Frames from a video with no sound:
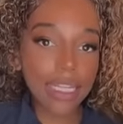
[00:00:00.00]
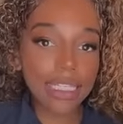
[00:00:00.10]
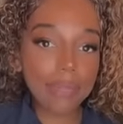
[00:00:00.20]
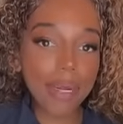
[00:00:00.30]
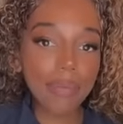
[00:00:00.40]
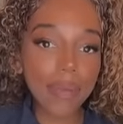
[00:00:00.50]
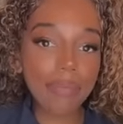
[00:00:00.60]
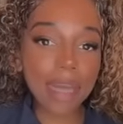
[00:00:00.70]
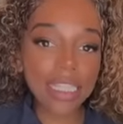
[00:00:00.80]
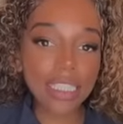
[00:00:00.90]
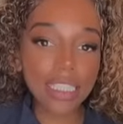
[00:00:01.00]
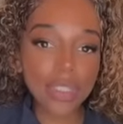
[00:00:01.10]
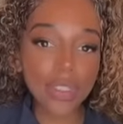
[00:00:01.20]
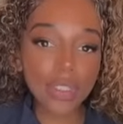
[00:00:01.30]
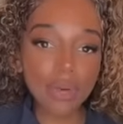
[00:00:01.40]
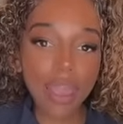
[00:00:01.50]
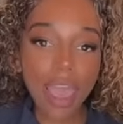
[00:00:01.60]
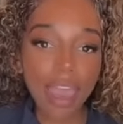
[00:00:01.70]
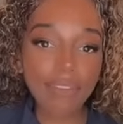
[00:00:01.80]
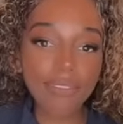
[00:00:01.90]
All right, Spirit, what messages do
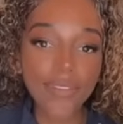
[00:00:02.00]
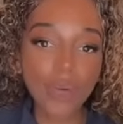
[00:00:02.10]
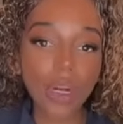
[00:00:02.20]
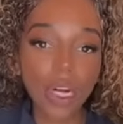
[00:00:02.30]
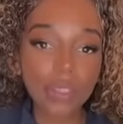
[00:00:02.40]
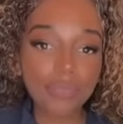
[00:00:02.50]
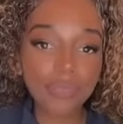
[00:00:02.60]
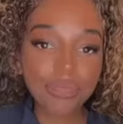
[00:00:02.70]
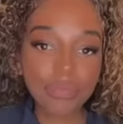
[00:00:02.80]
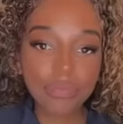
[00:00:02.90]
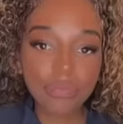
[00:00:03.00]
you have for